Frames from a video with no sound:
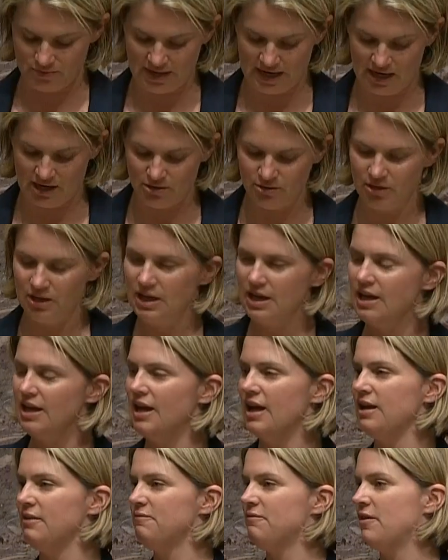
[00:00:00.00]
now,
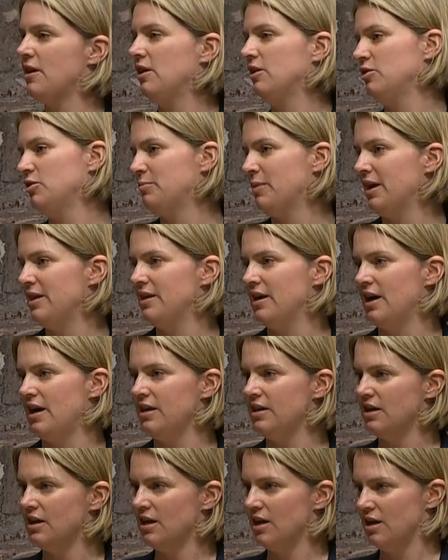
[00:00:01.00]
and followed by
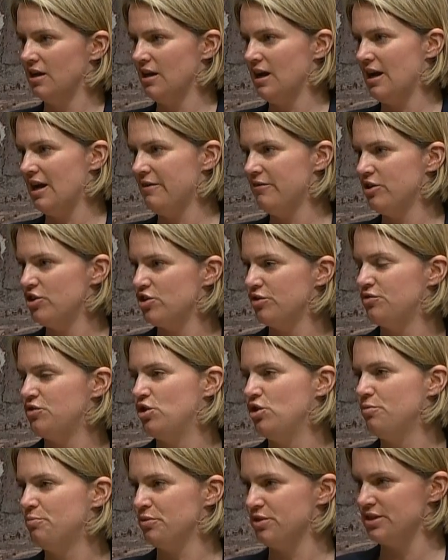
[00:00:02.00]
that, an average of
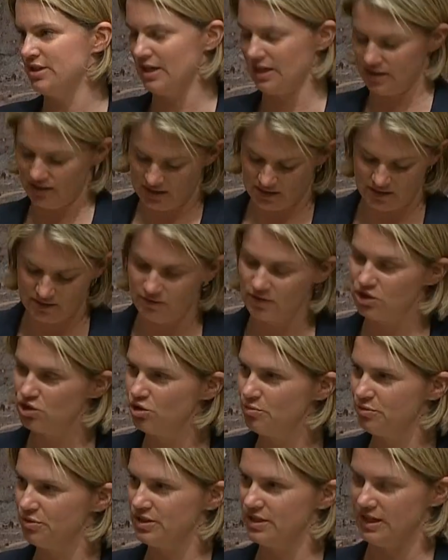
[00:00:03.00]
2%, a
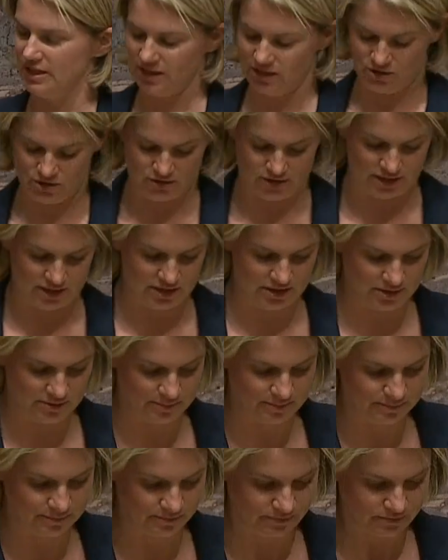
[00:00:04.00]
2% increase.
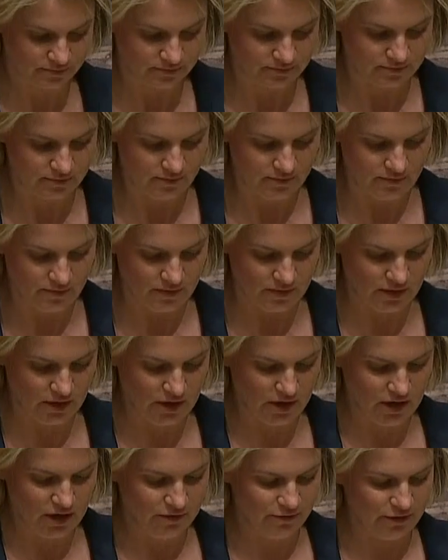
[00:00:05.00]

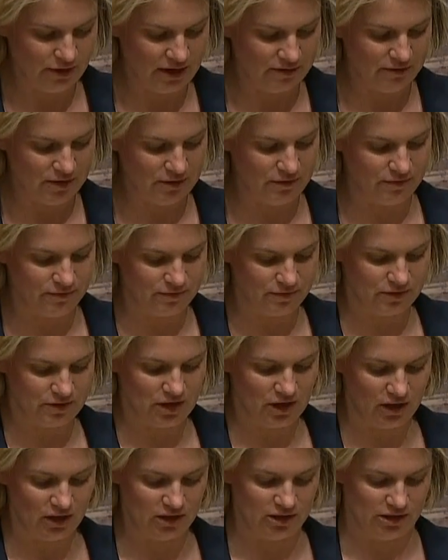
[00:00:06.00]
For every
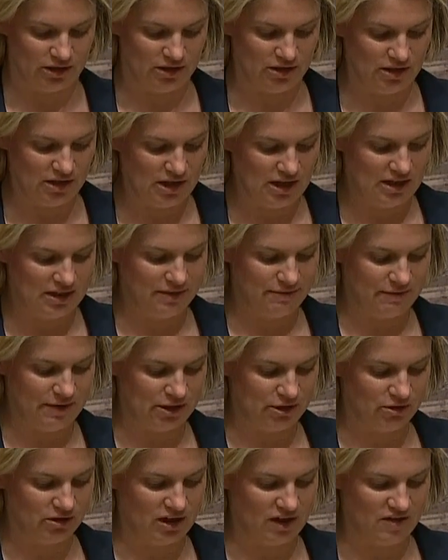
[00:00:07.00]
dollar the
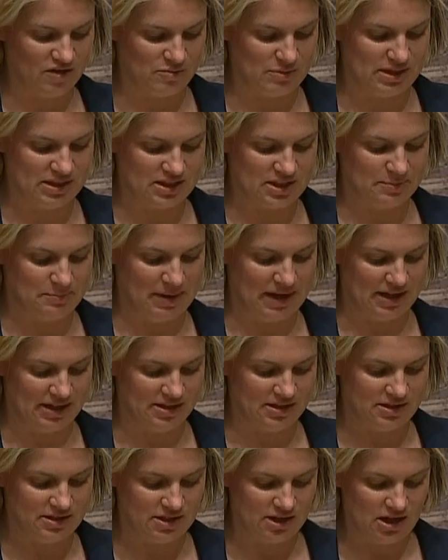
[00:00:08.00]
federal government
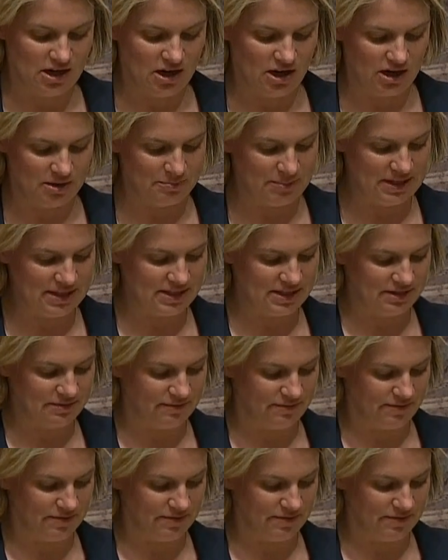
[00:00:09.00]
spends on BC